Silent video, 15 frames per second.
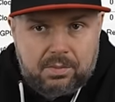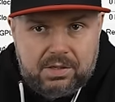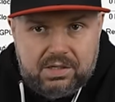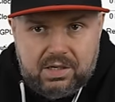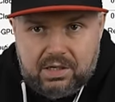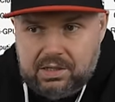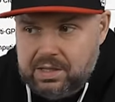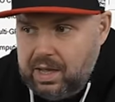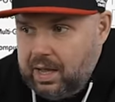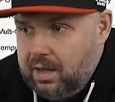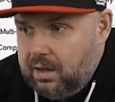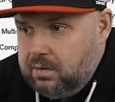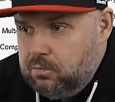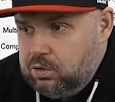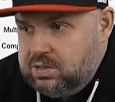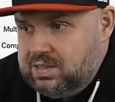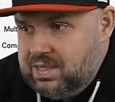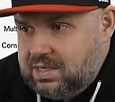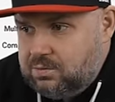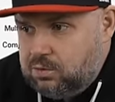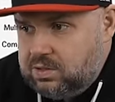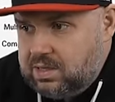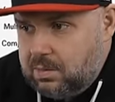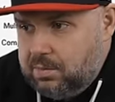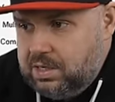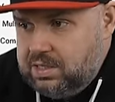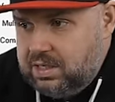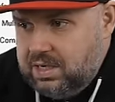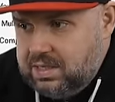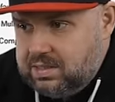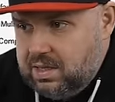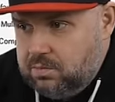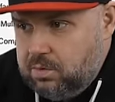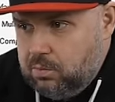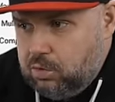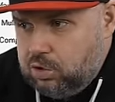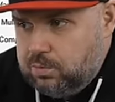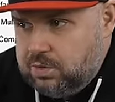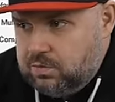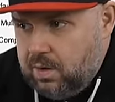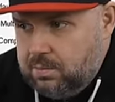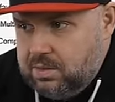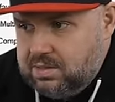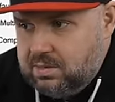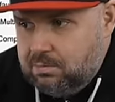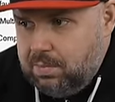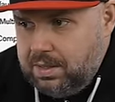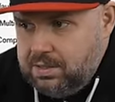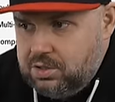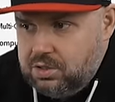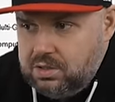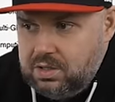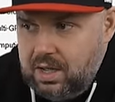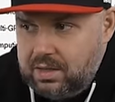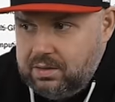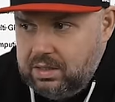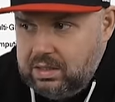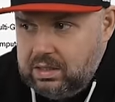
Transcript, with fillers: Here is the most interesting. We can bench this processor.